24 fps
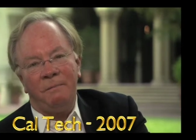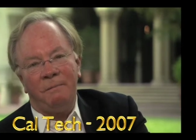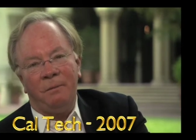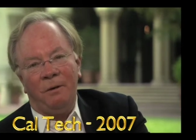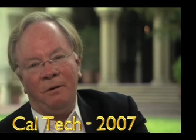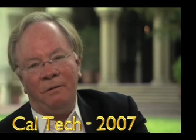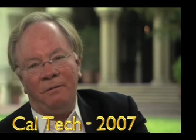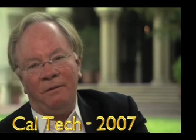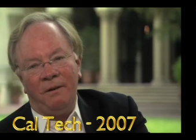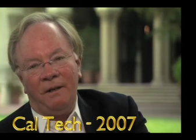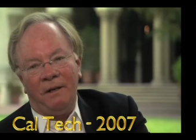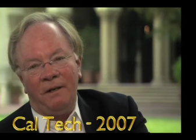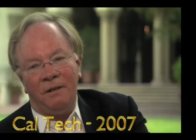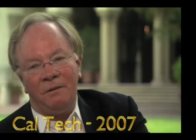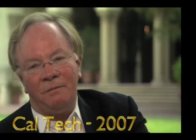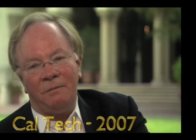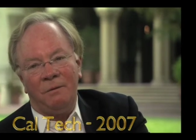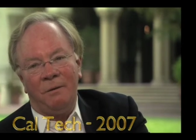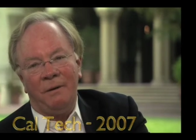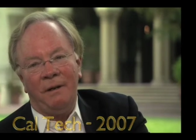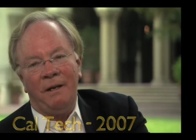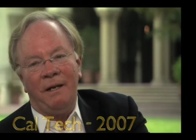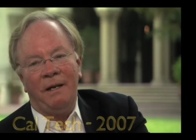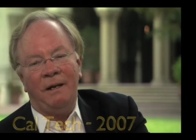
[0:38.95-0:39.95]
profiles
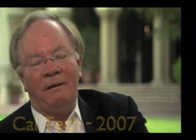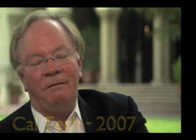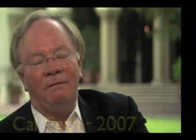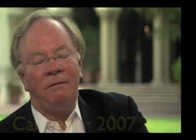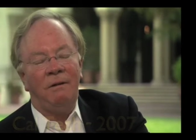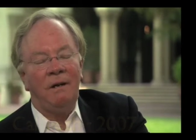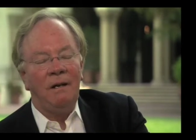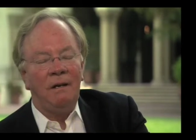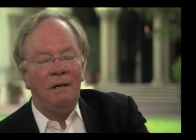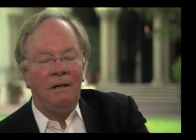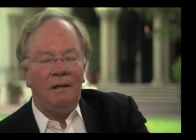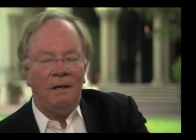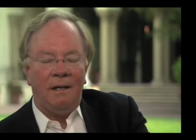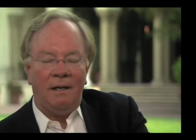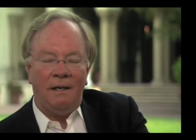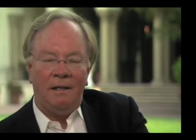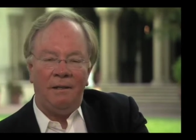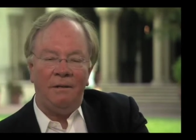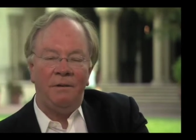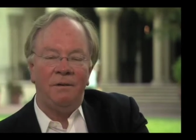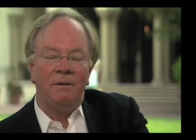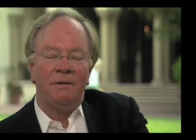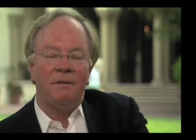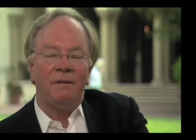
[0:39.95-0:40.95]
where we have
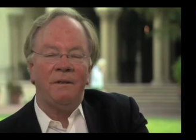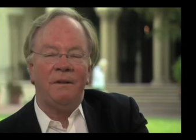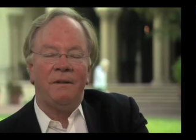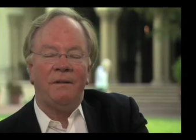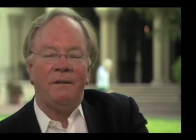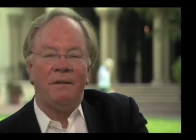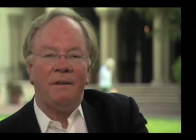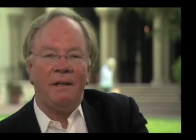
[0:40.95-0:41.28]
hundreds and